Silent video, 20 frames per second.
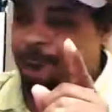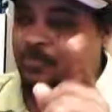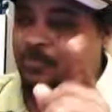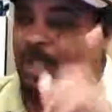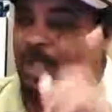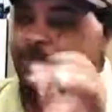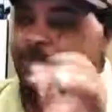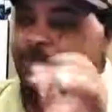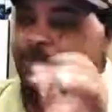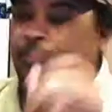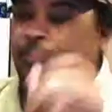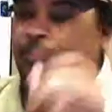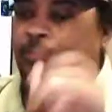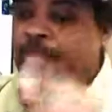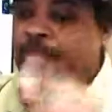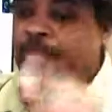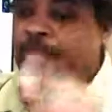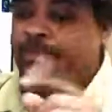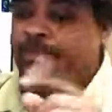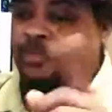I'll give
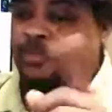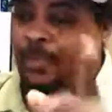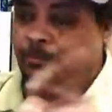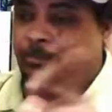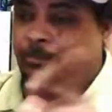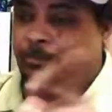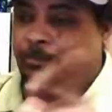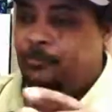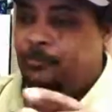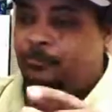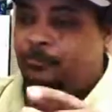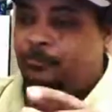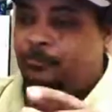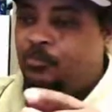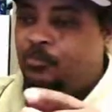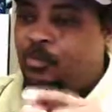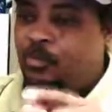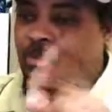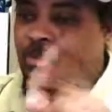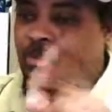you an example.
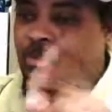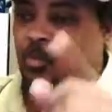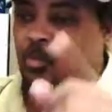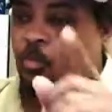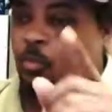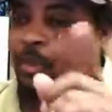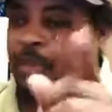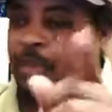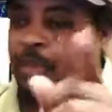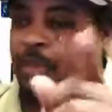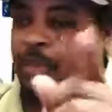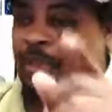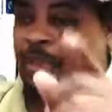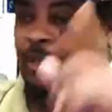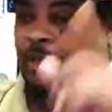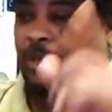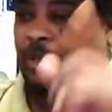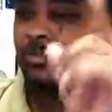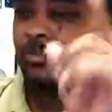One night I